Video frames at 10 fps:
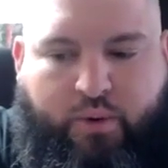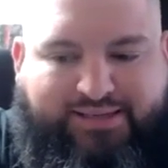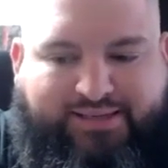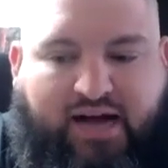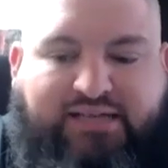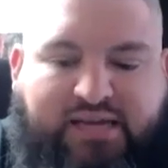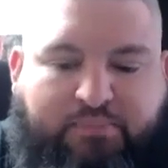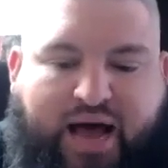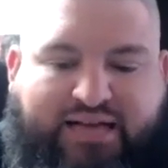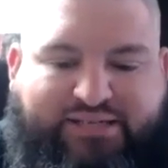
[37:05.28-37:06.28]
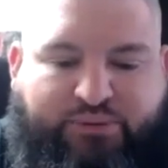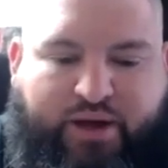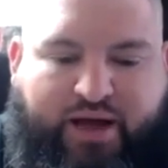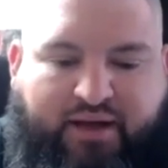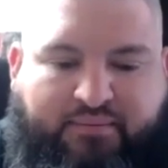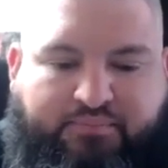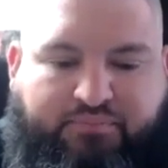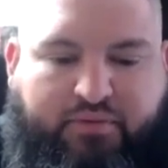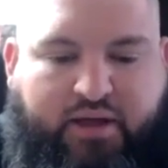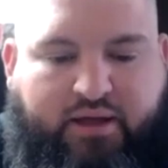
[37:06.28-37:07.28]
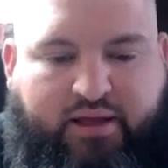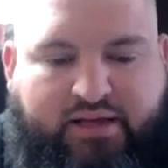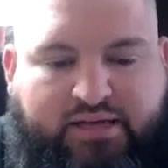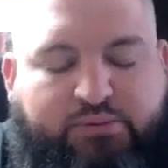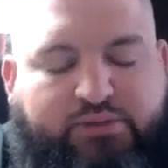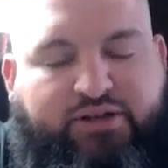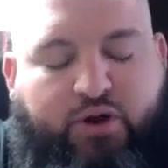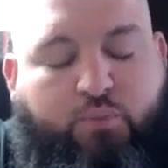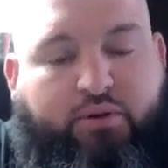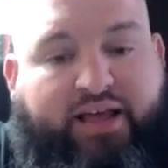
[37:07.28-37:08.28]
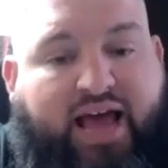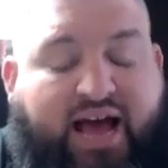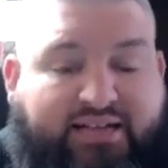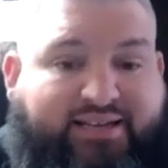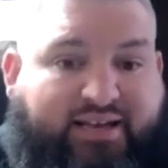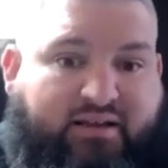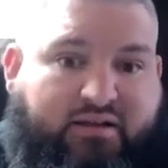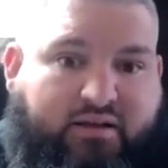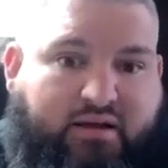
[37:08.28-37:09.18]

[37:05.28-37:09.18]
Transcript: when Santi passed away, and his was an open casket,